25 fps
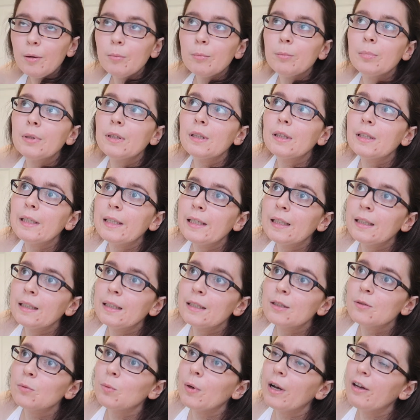
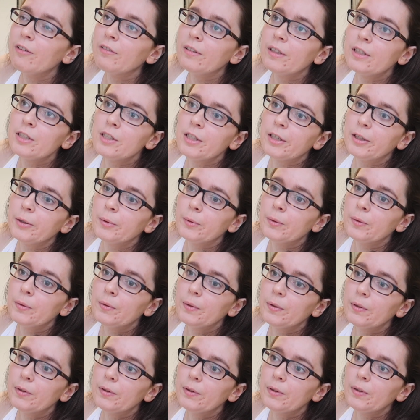please, whatever you do,
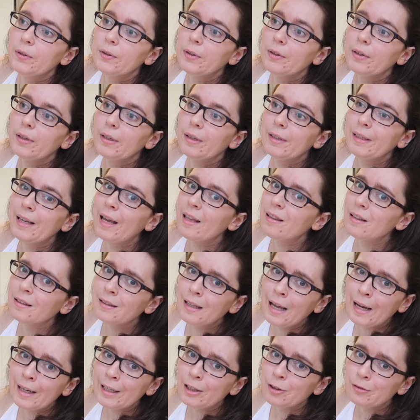get the
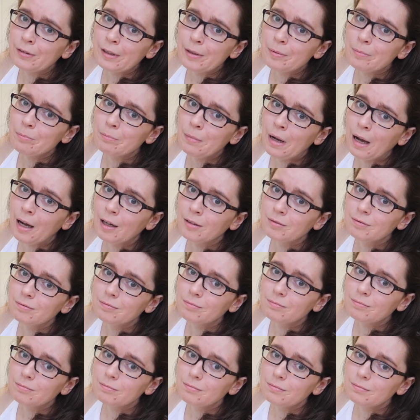light grip mat.
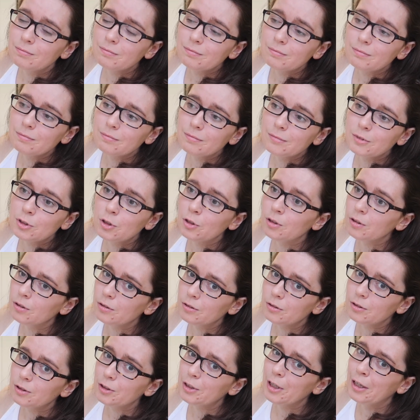
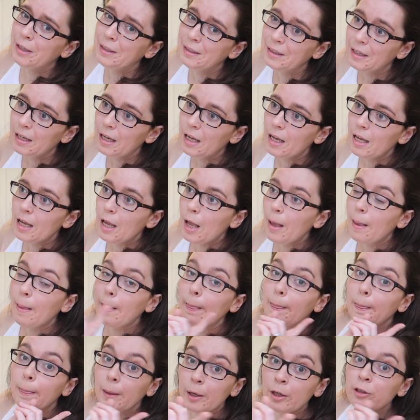Don't
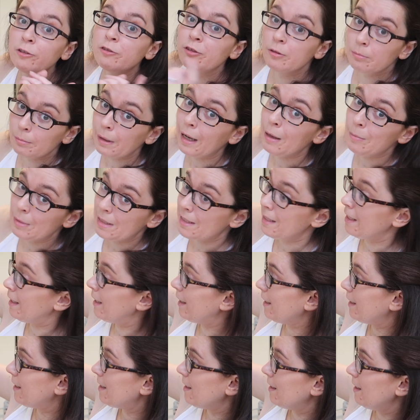learn from my
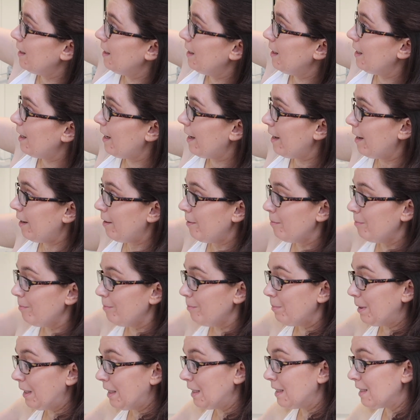mistakes,
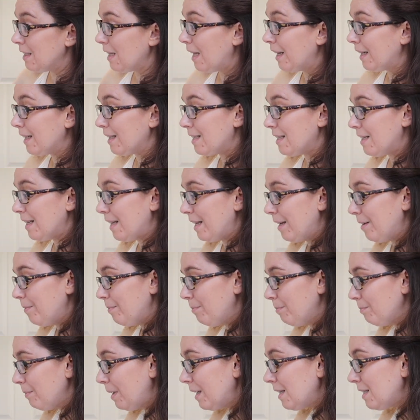because like I
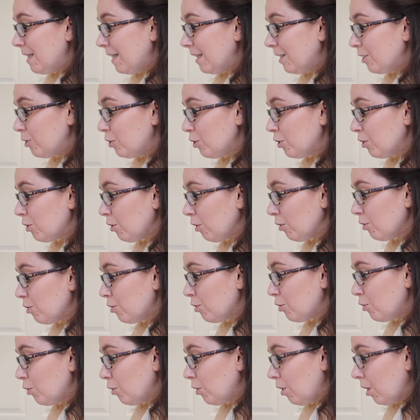say, my stickers just got
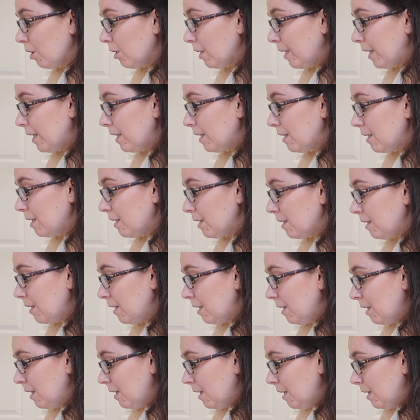stuck on this
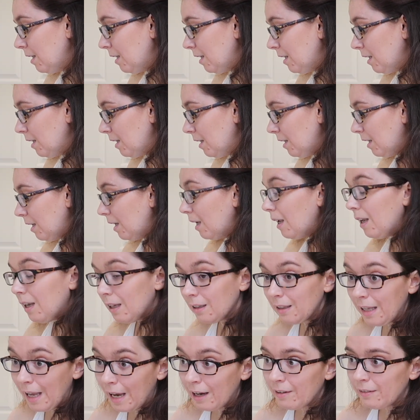
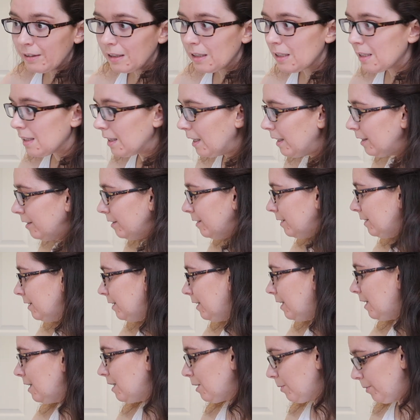hilariously
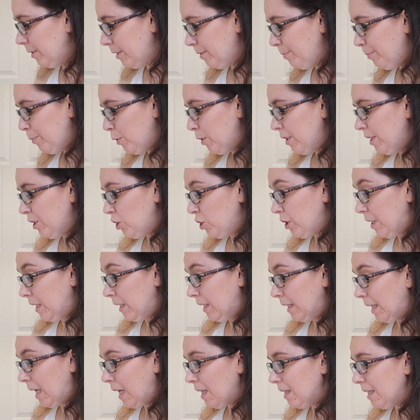as I was
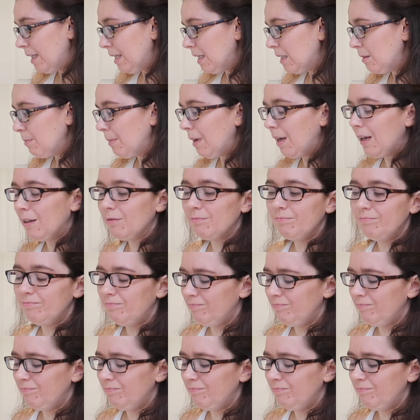preaching, get this mat.